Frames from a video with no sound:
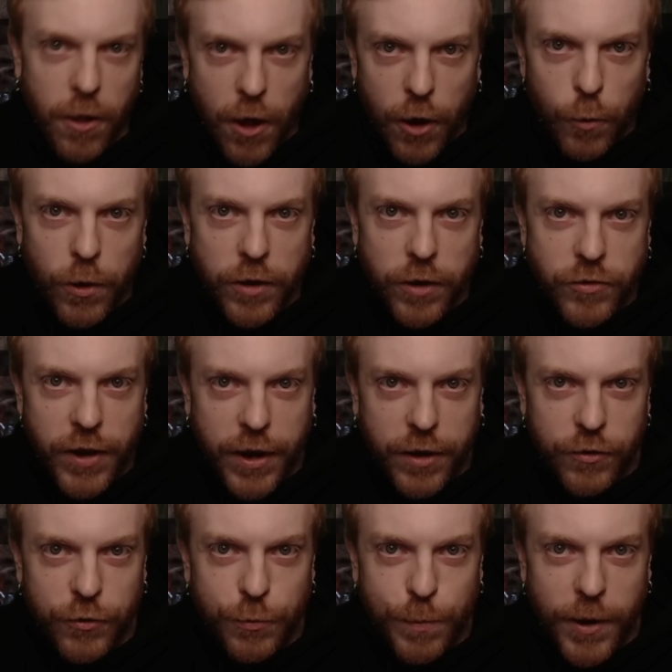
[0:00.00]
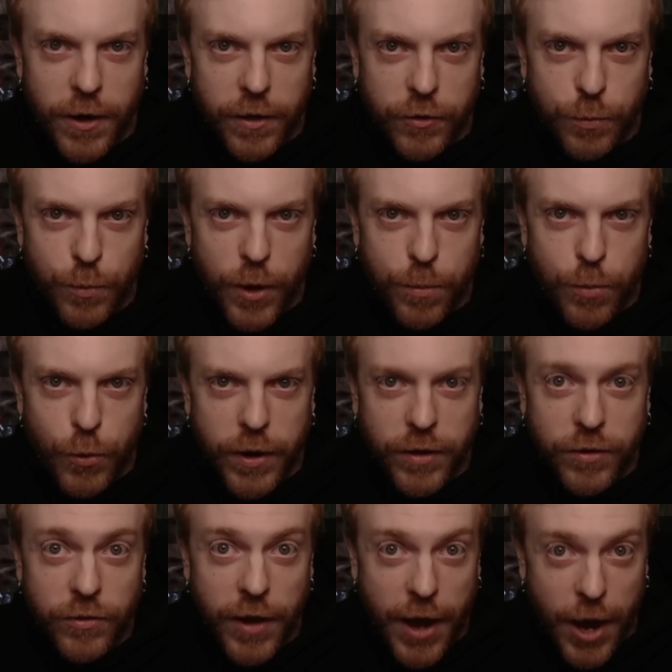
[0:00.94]
long will it take us to spend all these blood
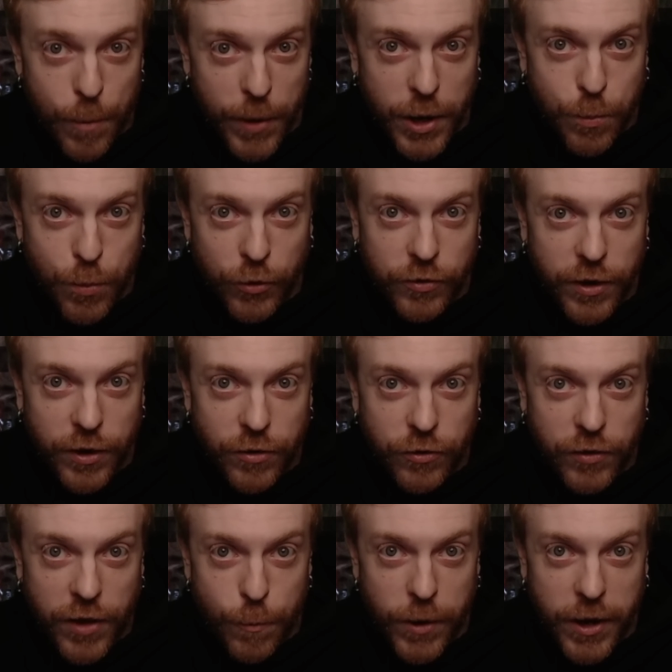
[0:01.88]
points? How many prestiges can we